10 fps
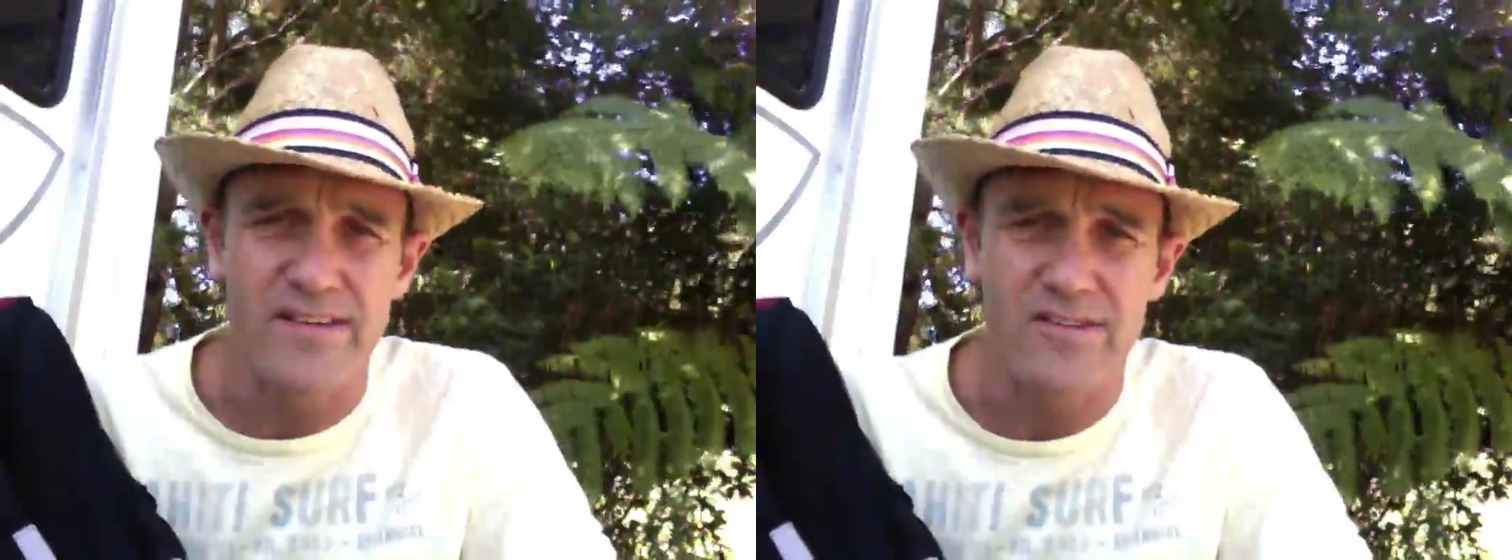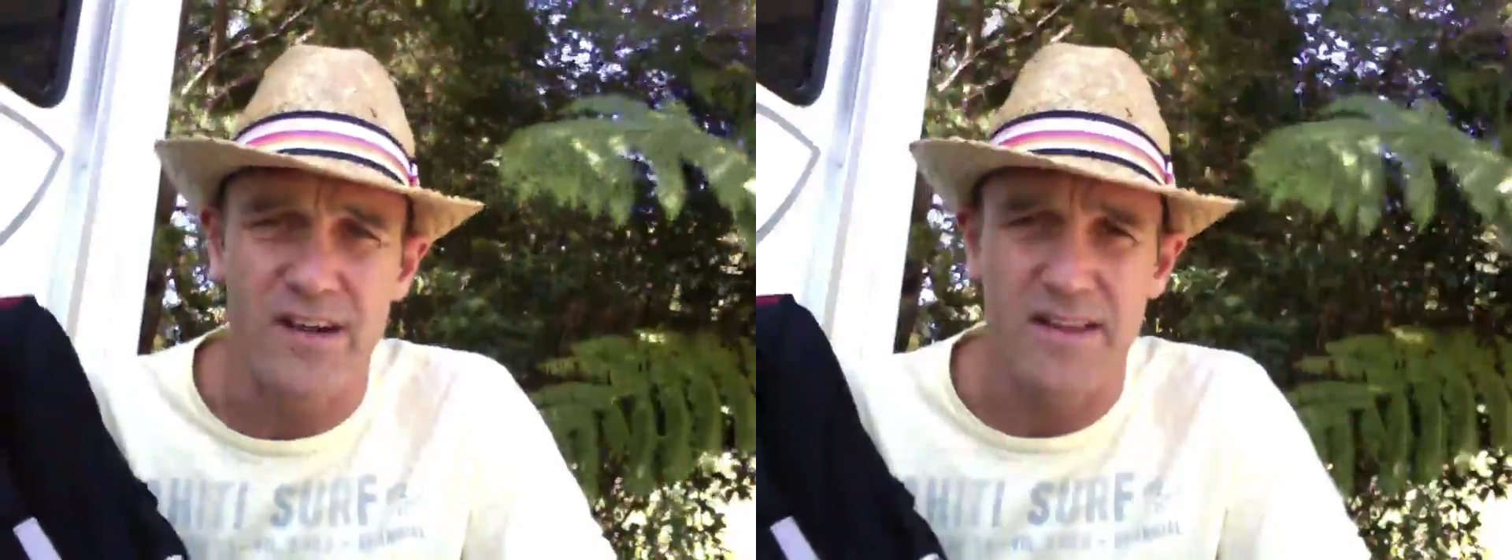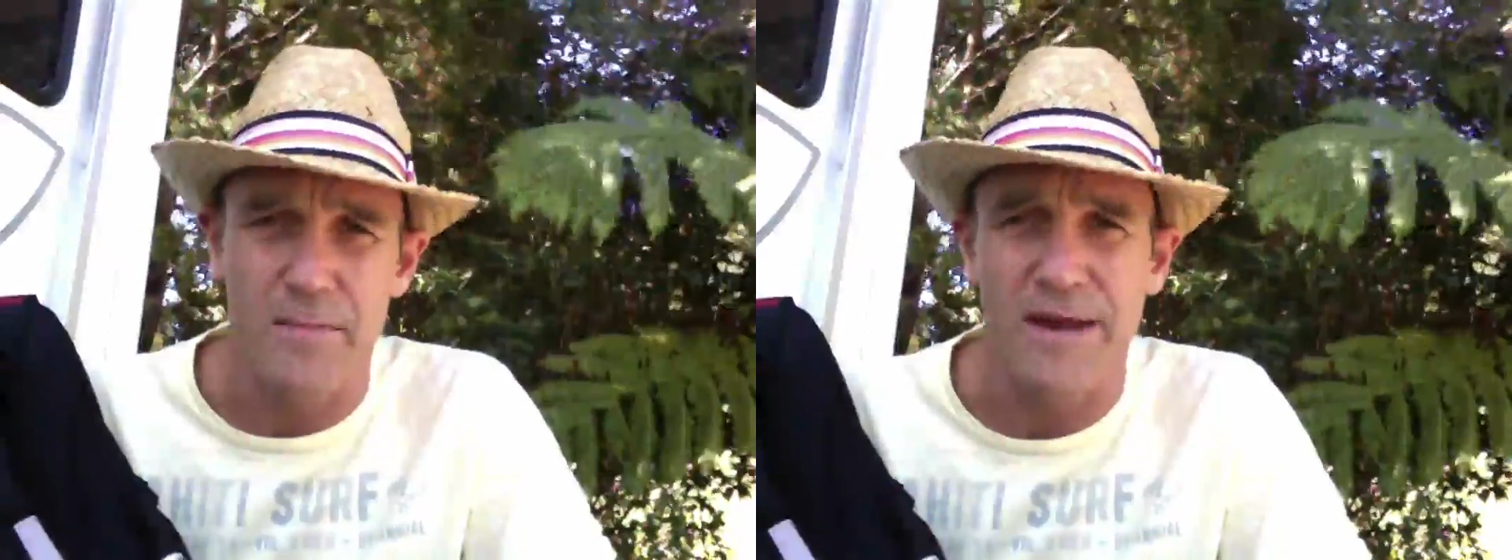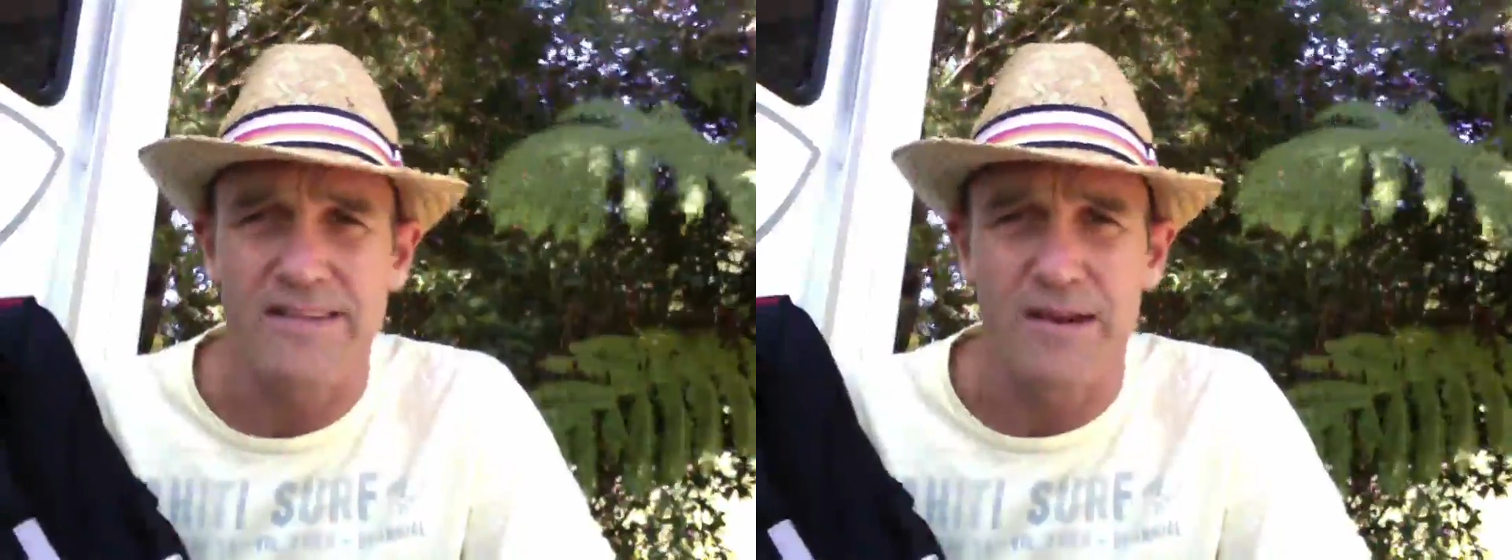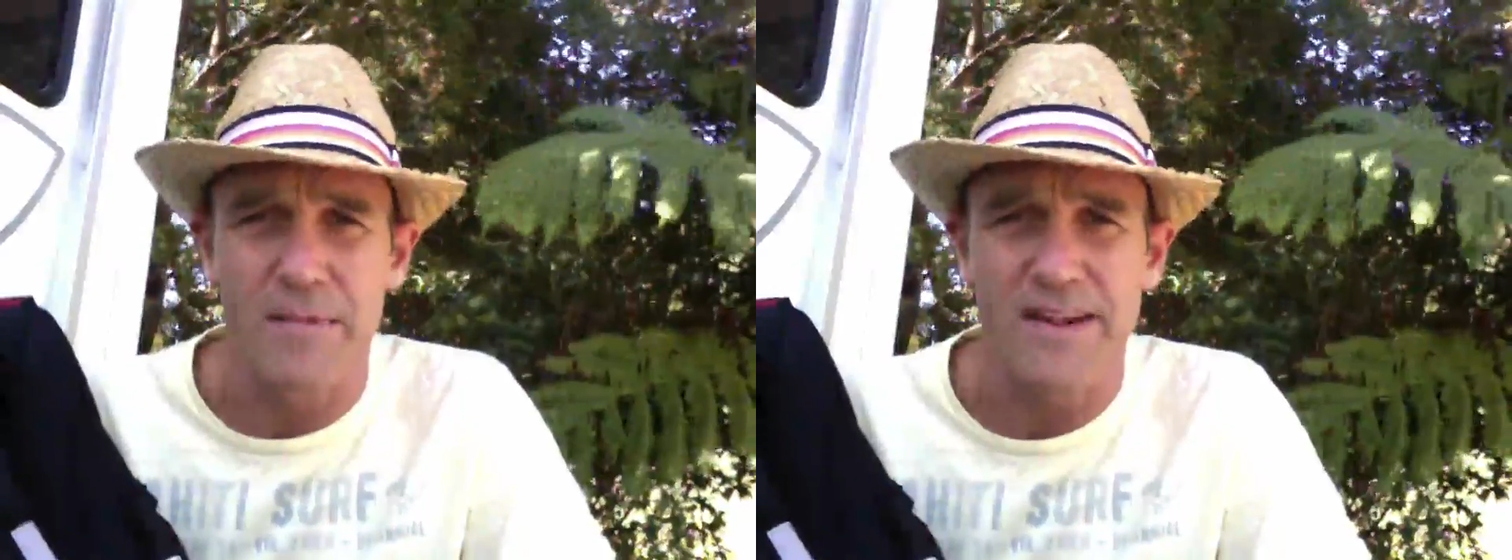It's kind of the
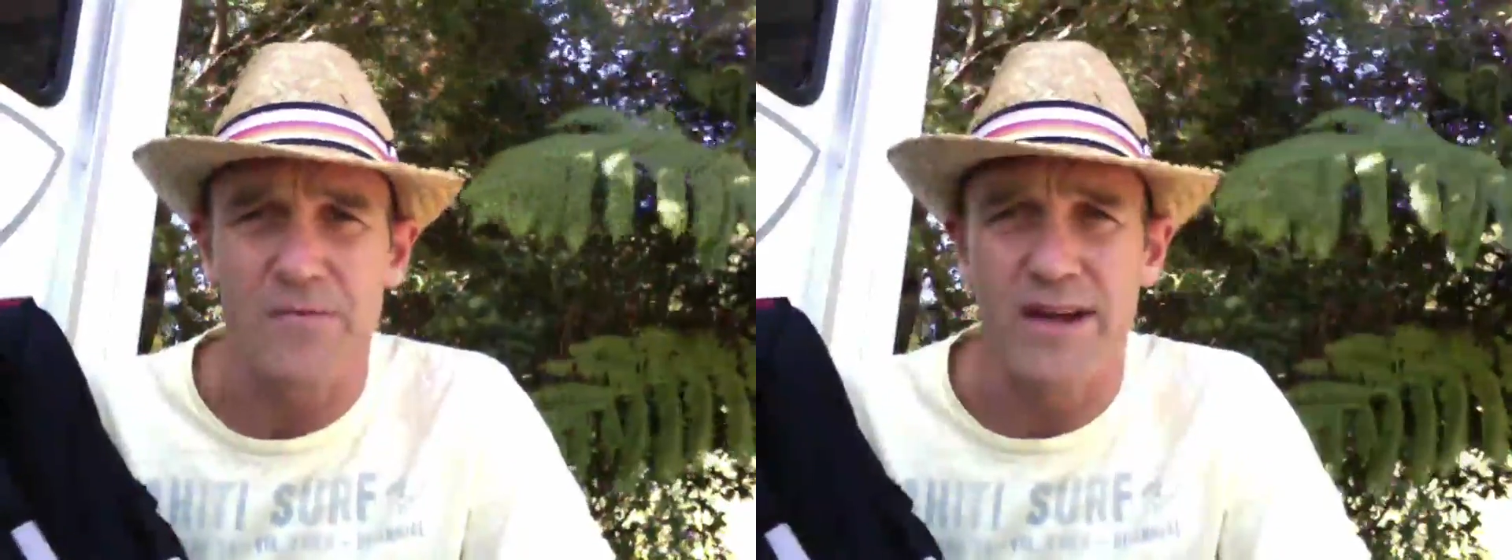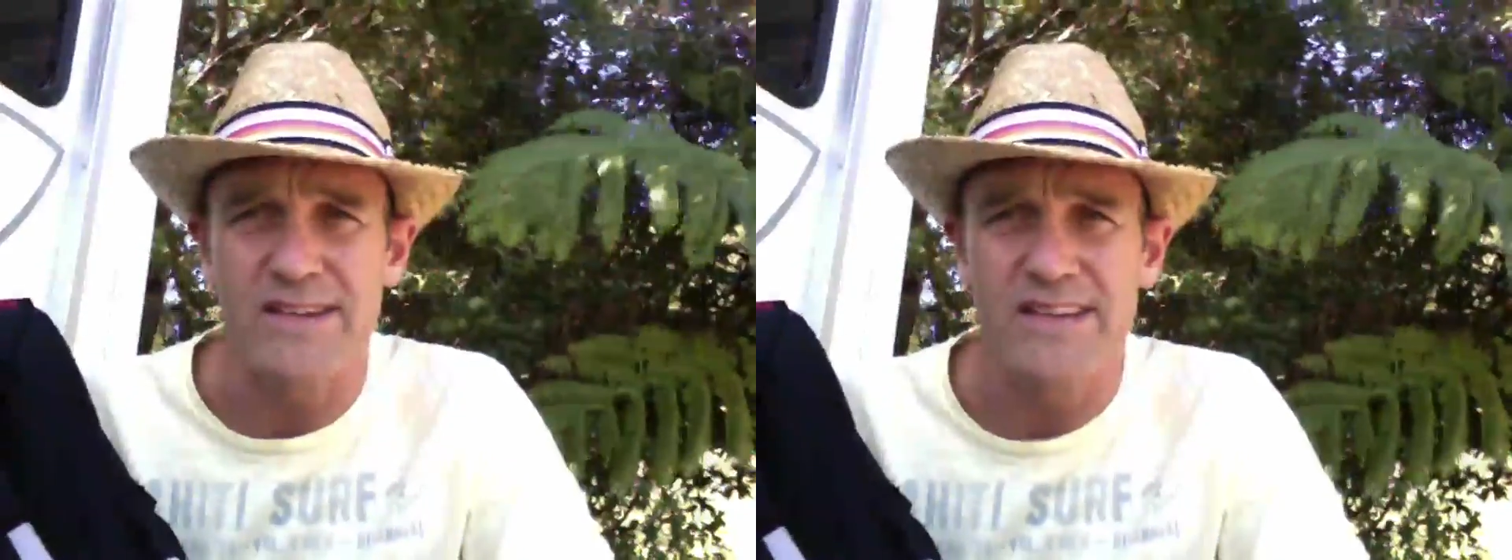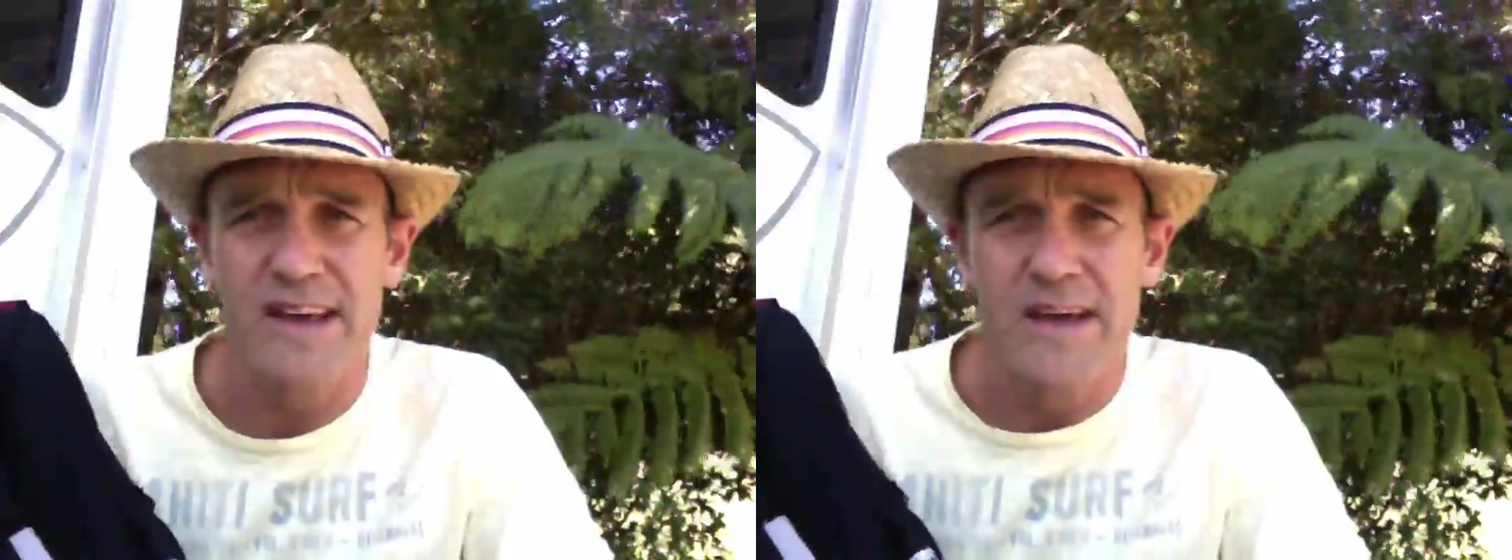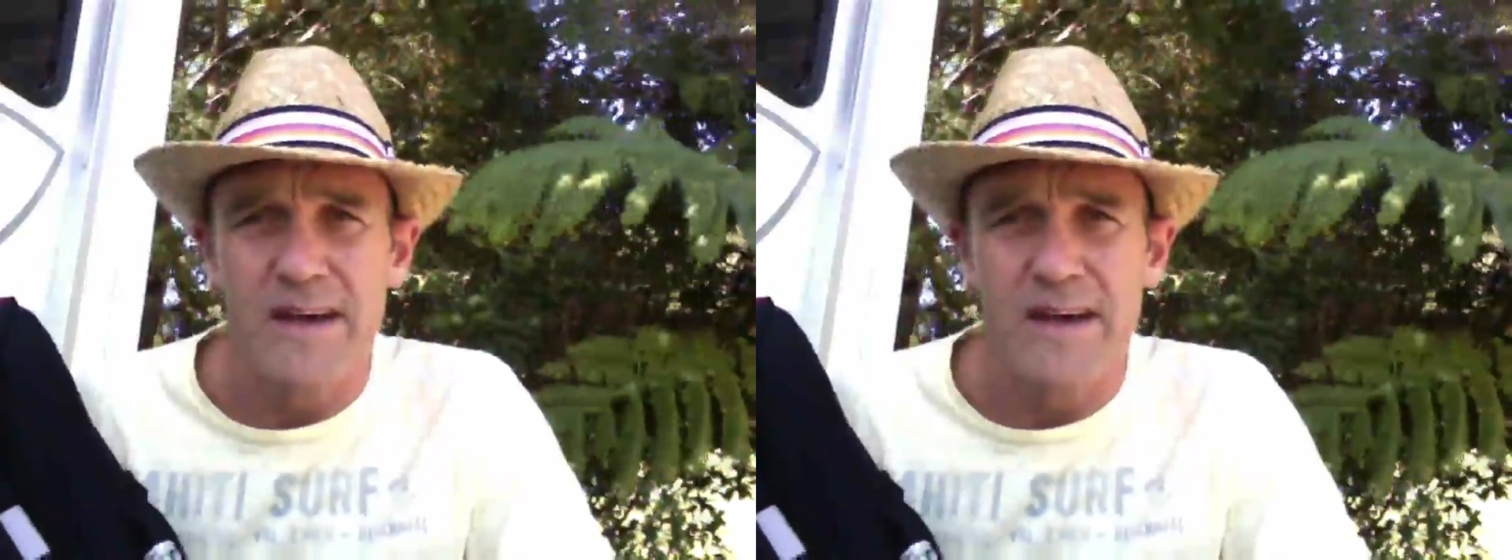best of the best ones.